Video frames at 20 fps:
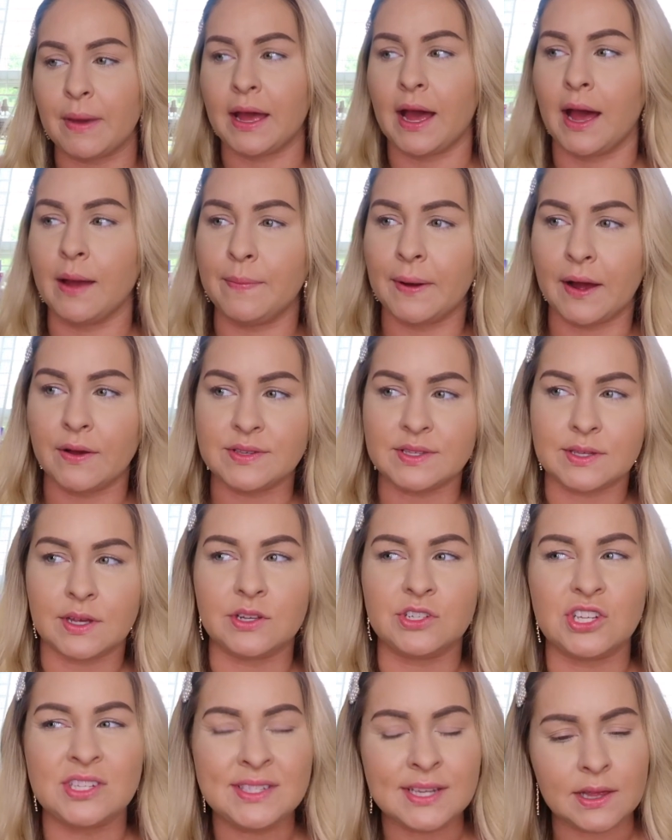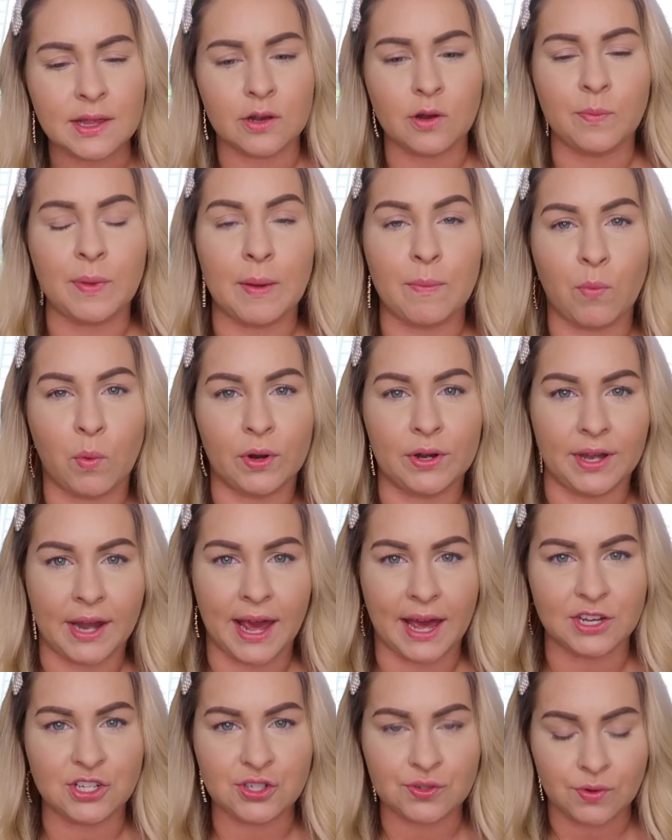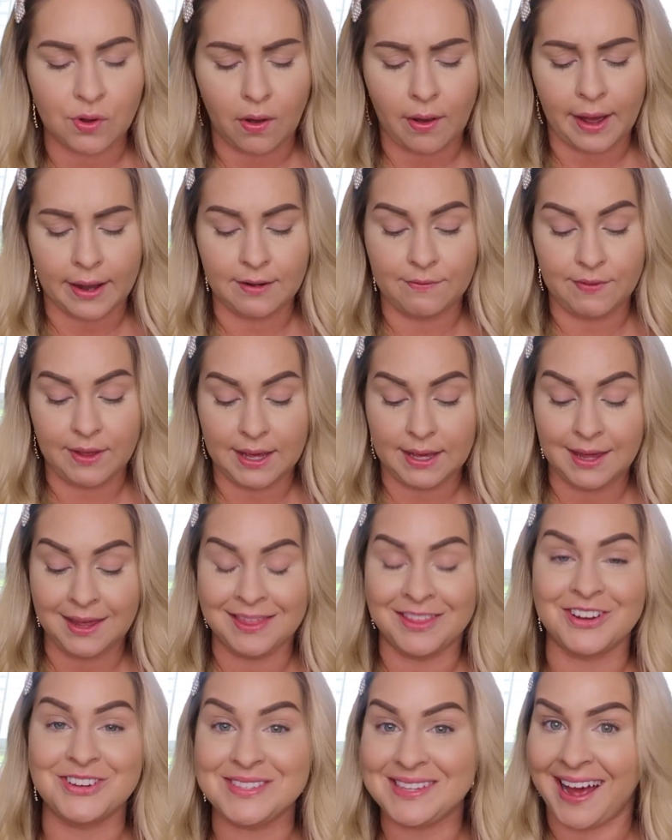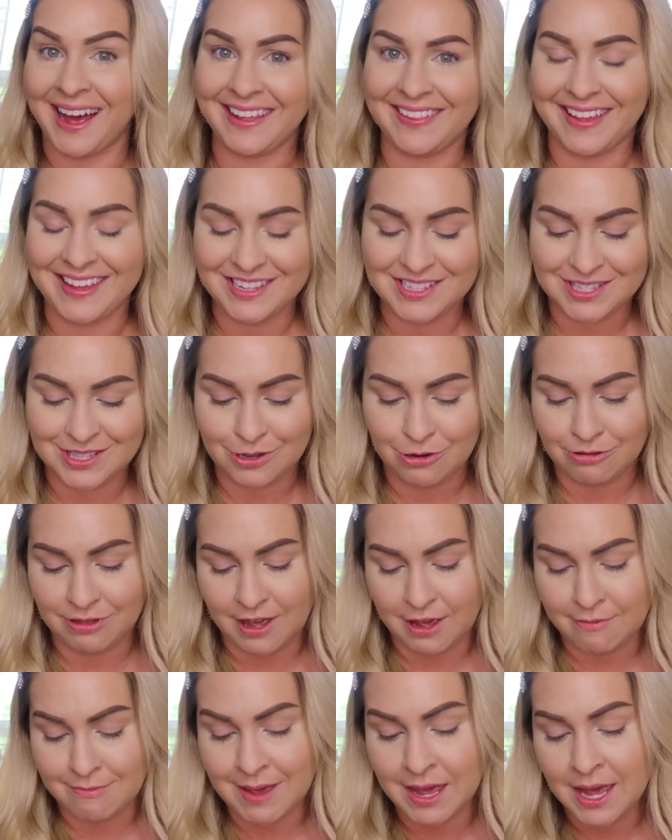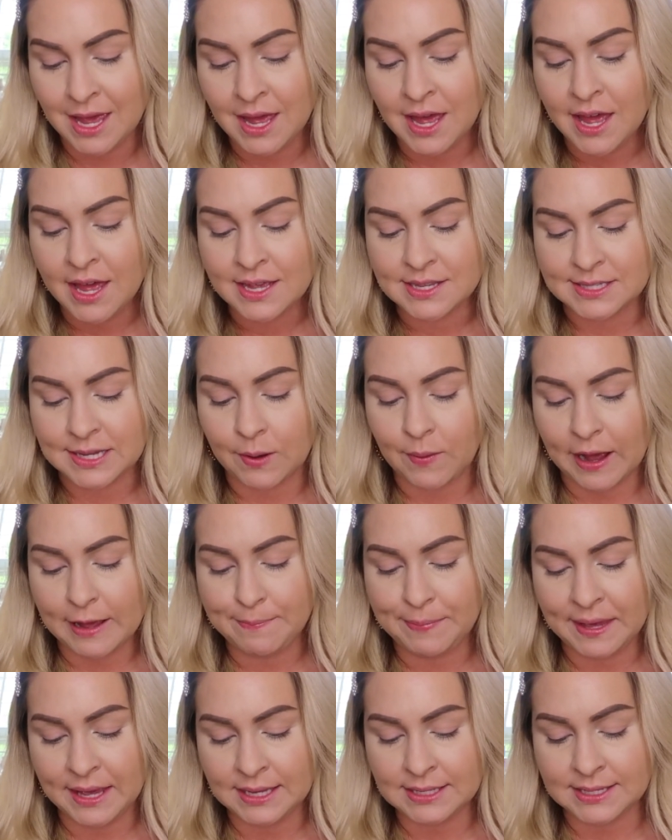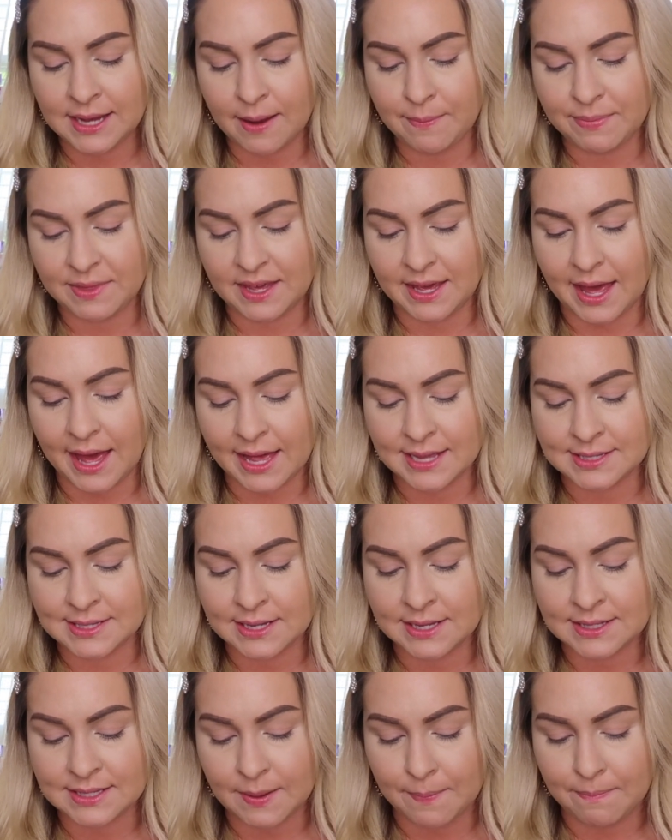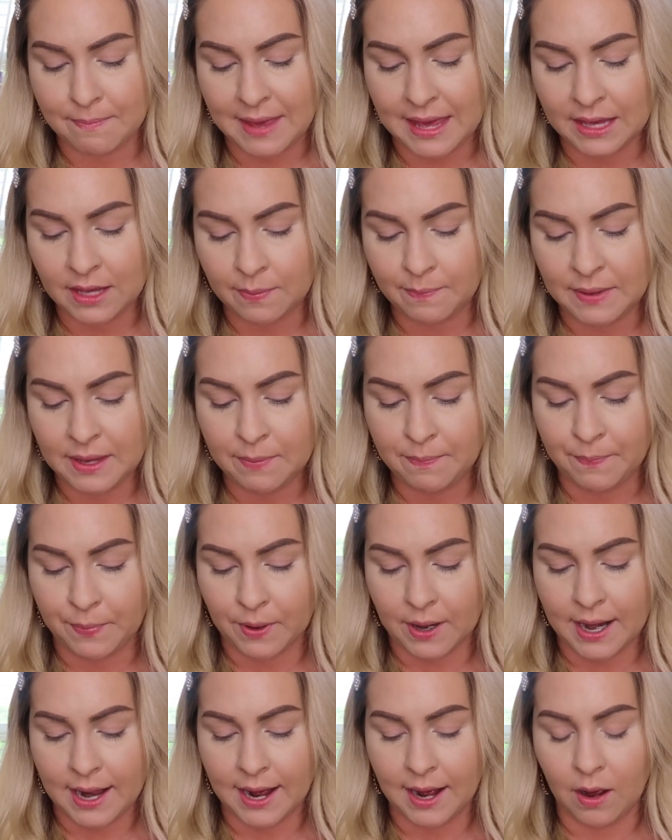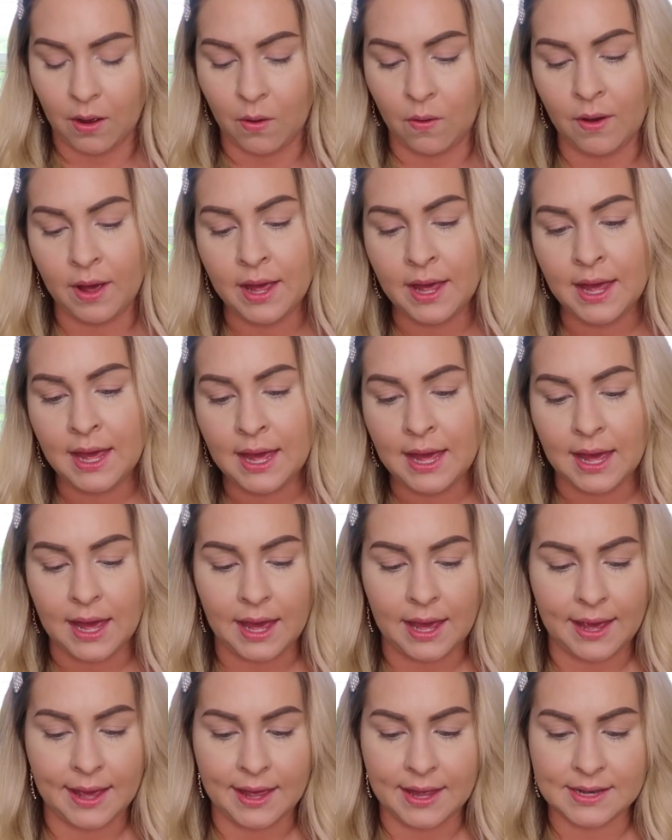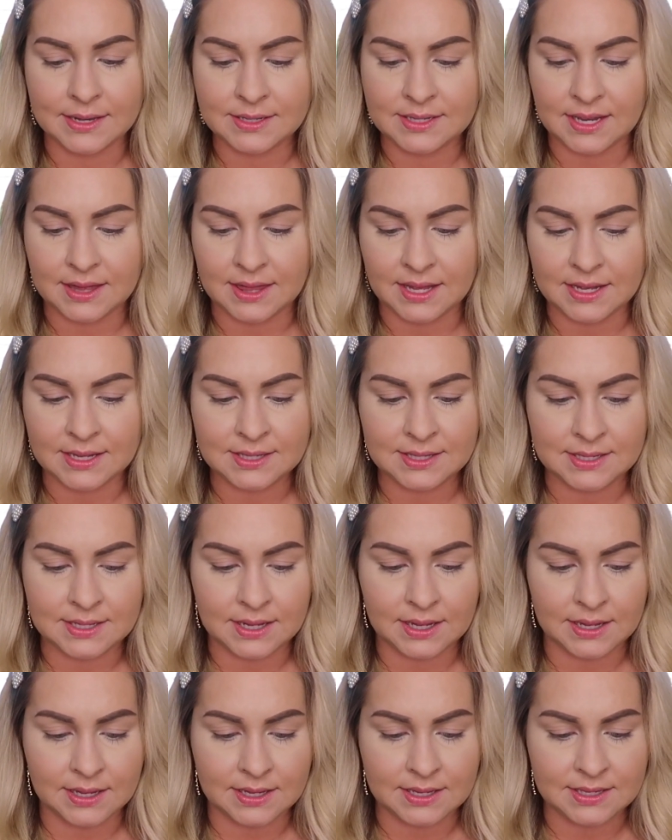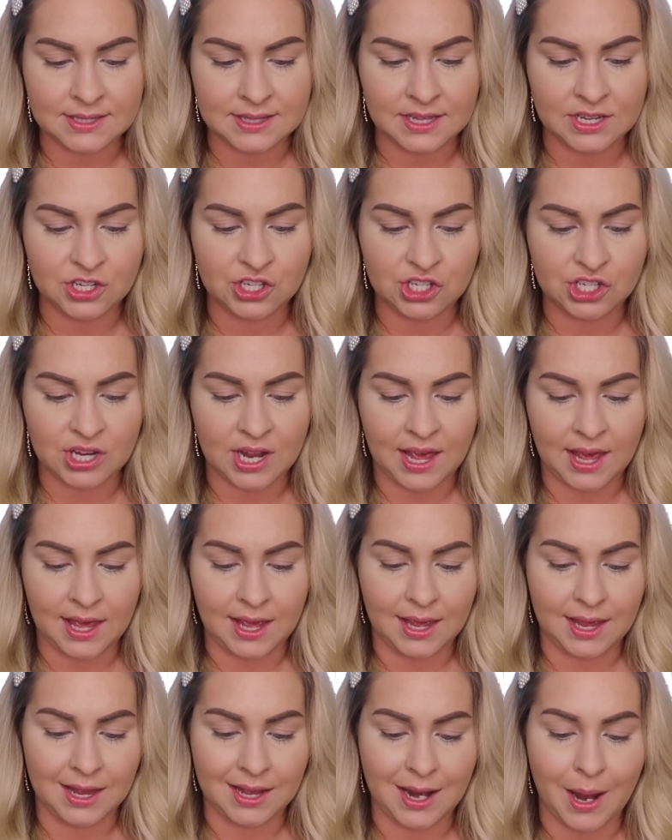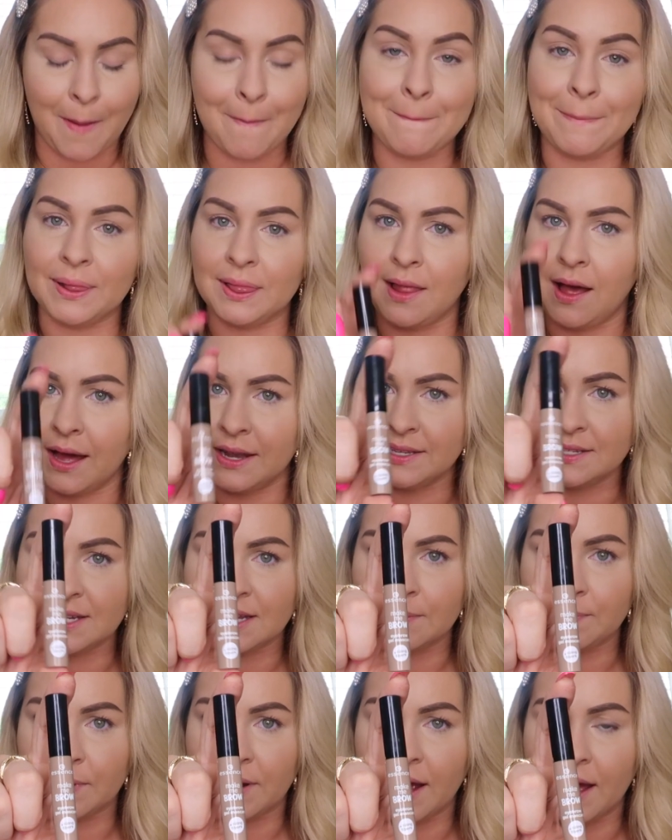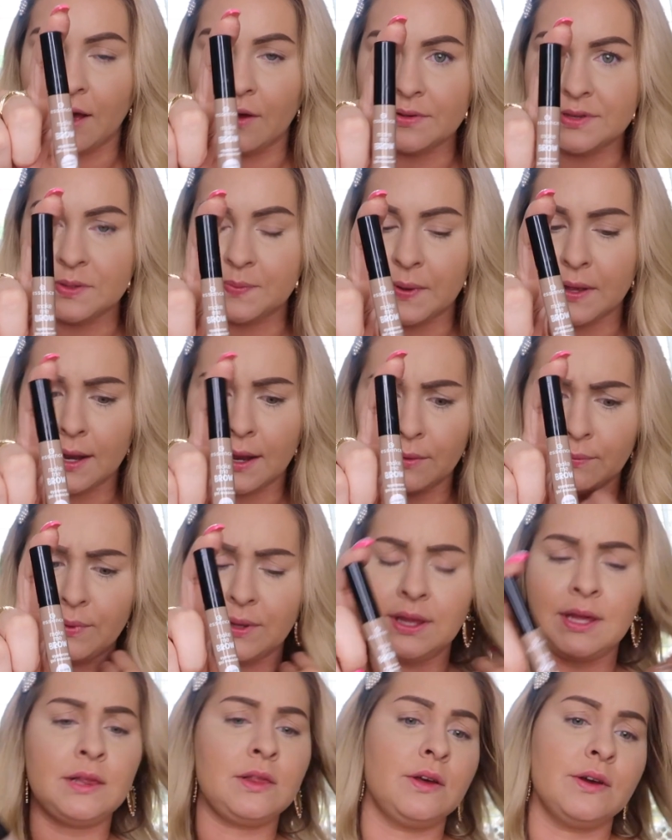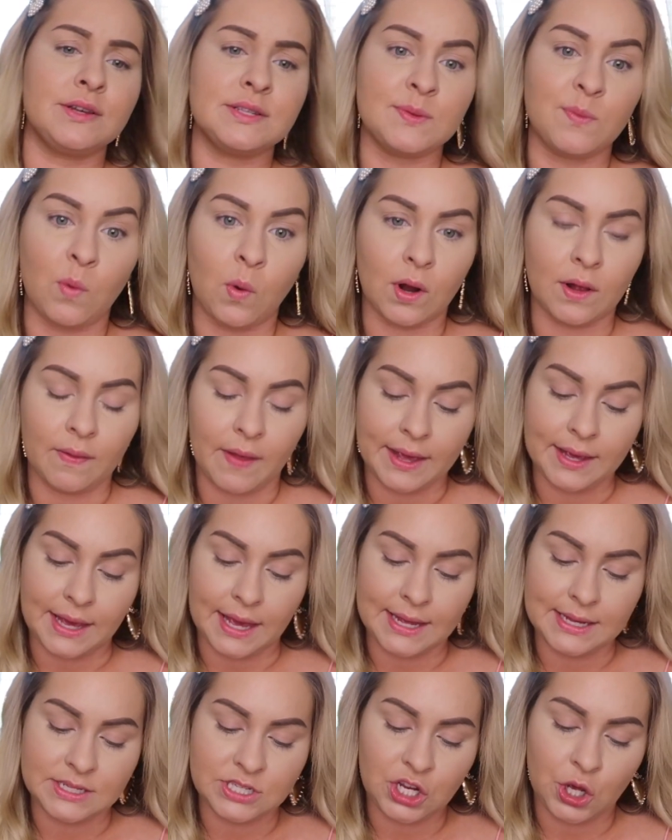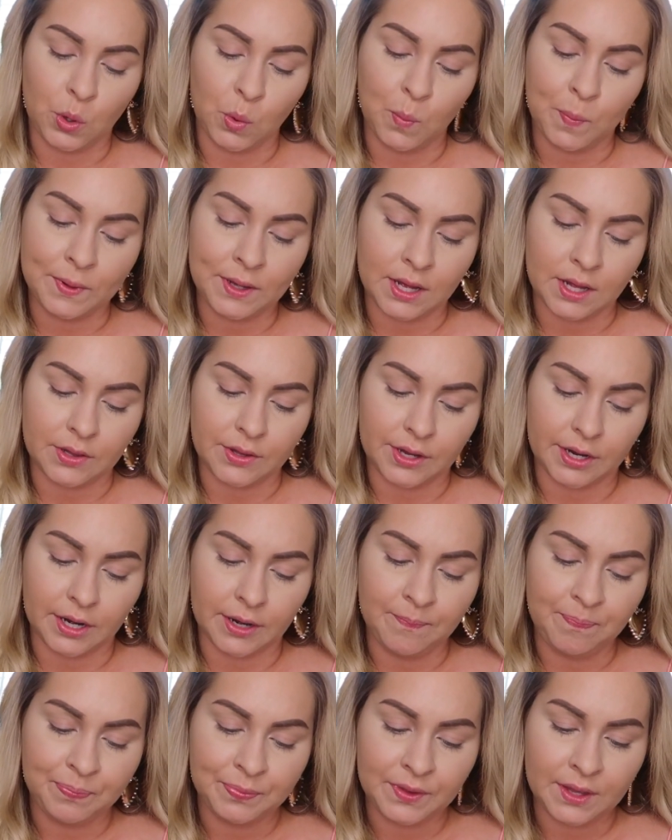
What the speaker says: my eyebrows look just a little bit more natural, kind of like there's highlights through them. So I picked up the Essence Make Me Brow, and this is the shade Blondie Brows, but it really looks more like a taupe color.